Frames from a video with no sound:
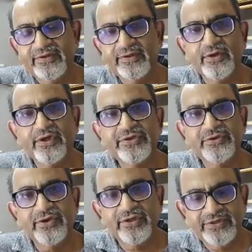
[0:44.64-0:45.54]
taught
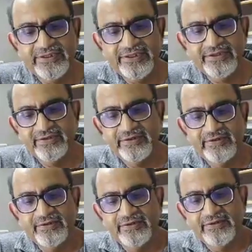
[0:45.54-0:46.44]
urology
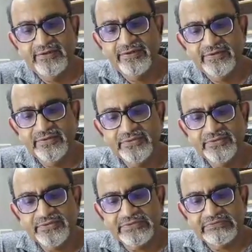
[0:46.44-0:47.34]
to
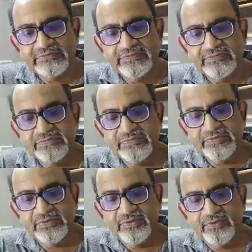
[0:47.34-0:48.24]

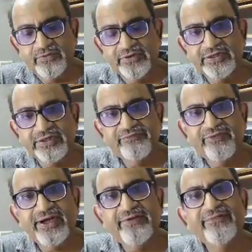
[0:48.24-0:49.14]
over
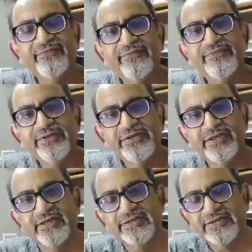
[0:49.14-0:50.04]
35
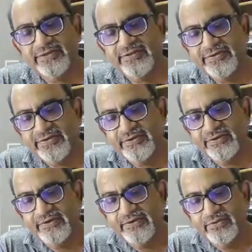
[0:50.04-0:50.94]
general surgeons
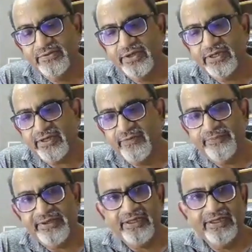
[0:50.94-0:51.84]
who are
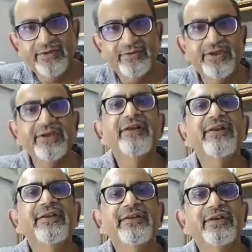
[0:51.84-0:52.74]
competently doing
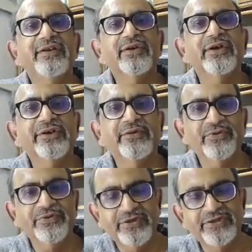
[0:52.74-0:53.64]
the urologic
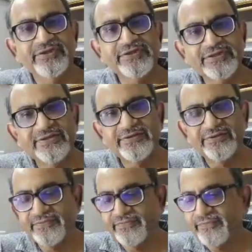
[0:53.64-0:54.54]
procedures.
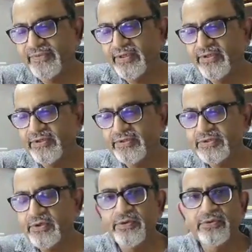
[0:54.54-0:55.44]

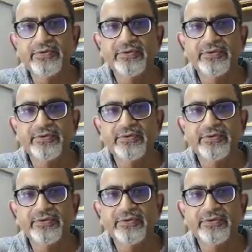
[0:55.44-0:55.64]
So